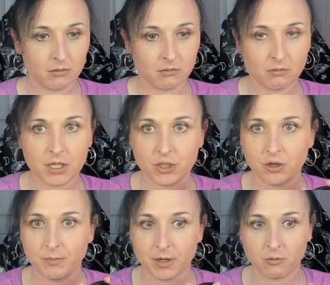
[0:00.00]
when
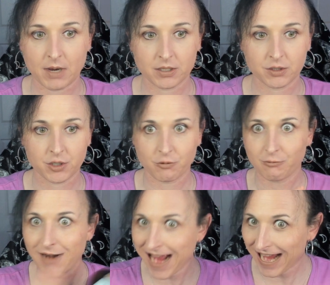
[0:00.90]
Jupiter went
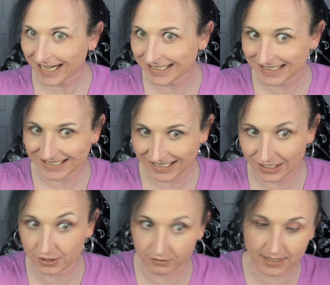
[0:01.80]
direct in
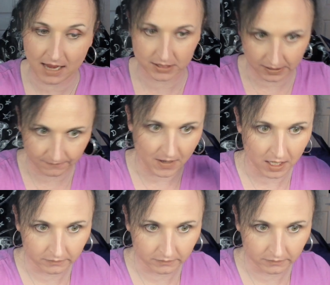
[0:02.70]
2005.